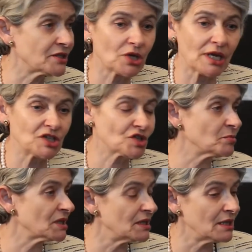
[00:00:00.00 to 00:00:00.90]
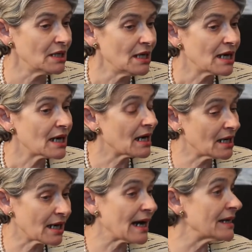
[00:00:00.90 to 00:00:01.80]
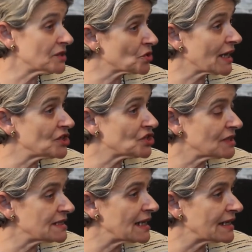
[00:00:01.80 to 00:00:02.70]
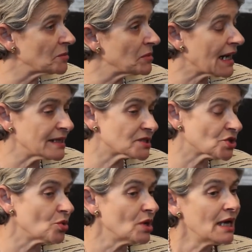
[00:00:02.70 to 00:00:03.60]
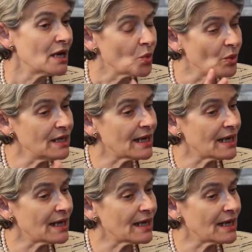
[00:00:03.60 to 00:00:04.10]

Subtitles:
education, but the higher education is lagging behind. So we